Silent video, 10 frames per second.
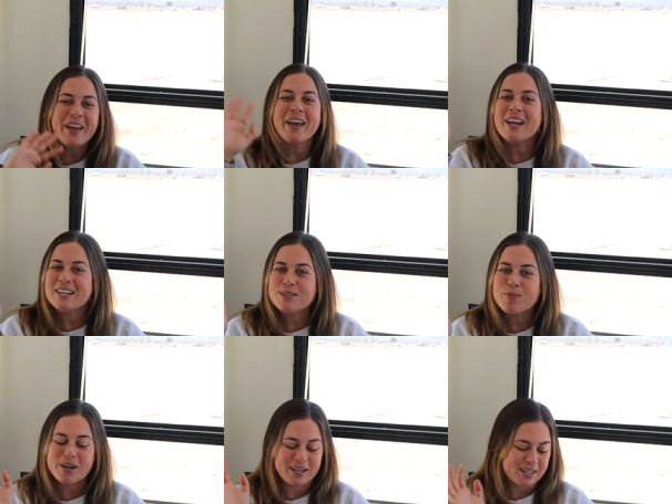it is
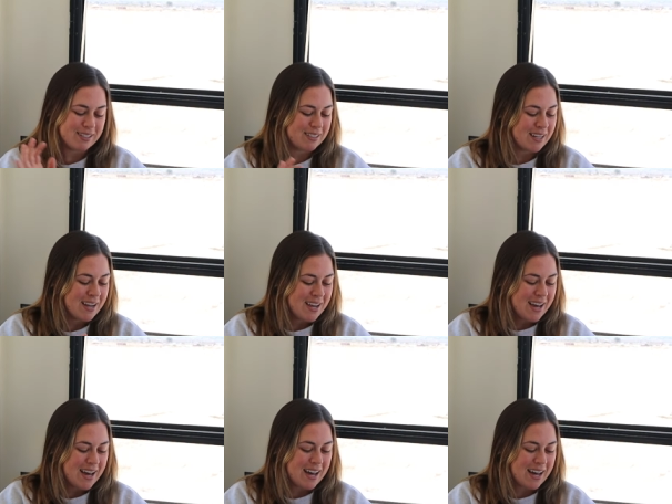what it is.
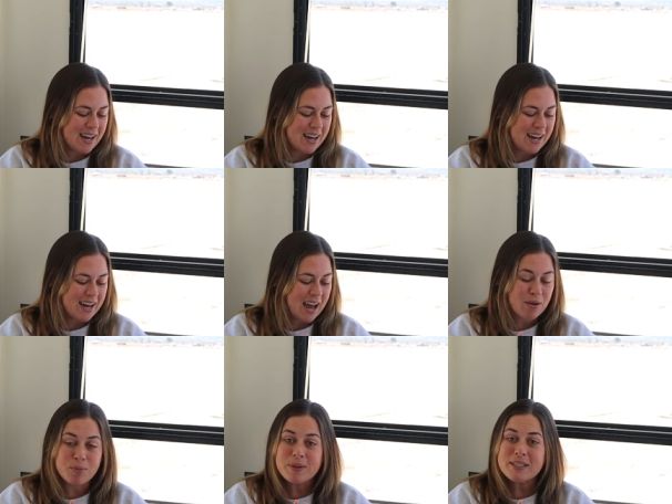Uh, I
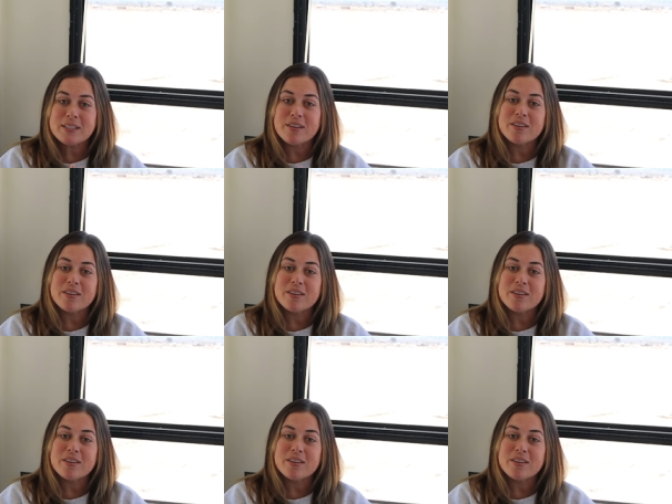replaced all the